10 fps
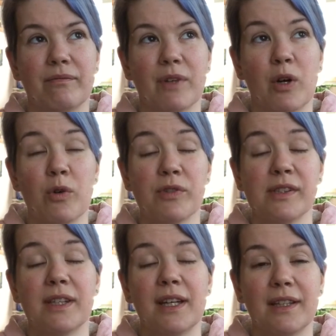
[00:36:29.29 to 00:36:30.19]

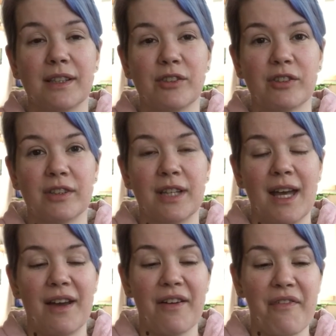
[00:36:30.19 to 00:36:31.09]
causes the addiction,
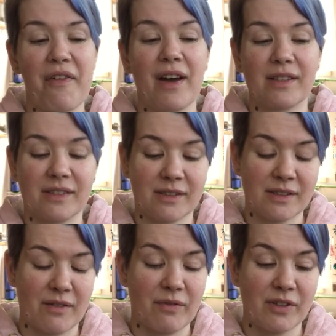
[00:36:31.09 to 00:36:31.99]
affects
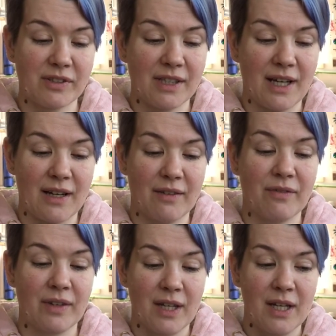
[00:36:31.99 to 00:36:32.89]
someone's life,